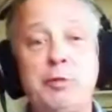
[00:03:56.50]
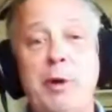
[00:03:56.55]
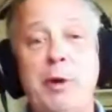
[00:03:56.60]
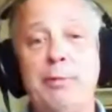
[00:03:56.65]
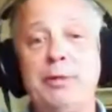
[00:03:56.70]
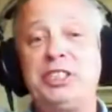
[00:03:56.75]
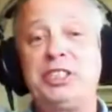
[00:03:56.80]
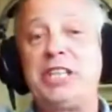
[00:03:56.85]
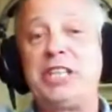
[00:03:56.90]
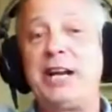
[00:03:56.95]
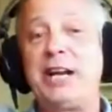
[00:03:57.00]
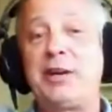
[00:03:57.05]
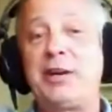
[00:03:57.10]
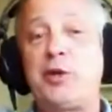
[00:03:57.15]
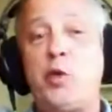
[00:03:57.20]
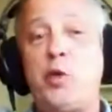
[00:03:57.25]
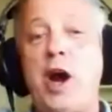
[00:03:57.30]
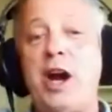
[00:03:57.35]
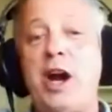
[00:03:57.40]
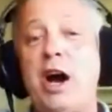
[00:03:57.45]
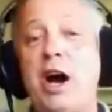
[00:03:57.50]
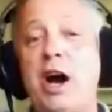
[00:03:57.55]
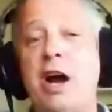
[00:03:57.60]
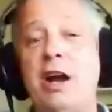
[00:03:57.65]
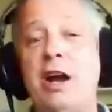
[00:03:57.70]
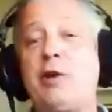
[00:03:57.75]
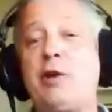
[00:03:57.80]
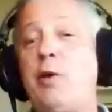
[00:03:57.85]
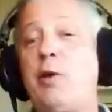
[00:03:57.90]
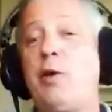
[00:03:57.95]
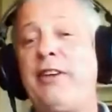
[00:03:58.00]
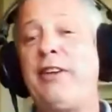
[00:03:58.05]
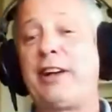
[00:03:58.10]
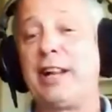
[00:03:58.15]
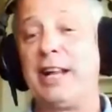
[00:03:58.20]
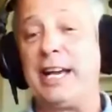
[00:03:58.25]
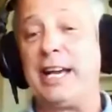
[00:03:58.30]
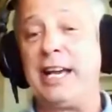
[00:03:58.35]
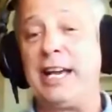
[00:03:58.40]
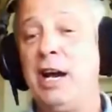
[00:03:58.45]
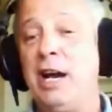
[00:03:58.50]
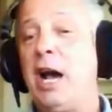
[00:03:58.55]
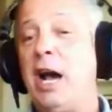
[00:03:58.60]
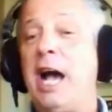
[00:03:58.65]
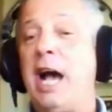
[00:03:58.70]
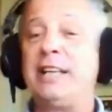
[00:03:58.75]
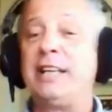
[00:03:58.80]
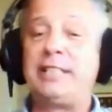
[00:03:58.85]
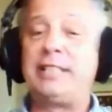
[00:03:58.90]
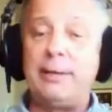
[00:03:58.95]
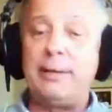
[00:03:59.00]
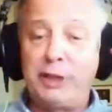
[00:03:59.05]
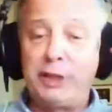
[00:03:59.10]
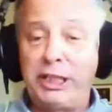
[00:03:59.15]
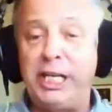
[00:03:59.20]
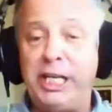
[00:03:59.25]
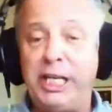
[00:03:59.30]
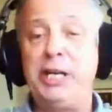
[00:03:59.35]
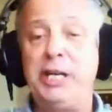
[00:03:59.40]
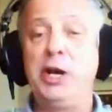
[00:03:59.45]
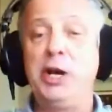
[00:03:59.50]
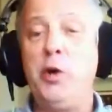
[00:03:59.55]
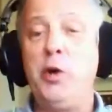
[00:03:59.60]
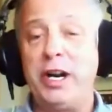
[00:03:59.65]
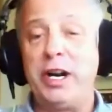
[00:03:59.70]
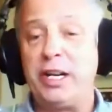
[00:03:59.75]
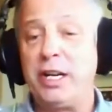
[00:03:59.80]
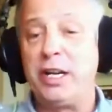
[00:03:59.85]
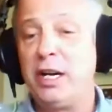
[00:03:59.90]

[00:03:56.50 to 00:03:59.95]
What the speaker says: woman said quite unequivocally, as if she knew it.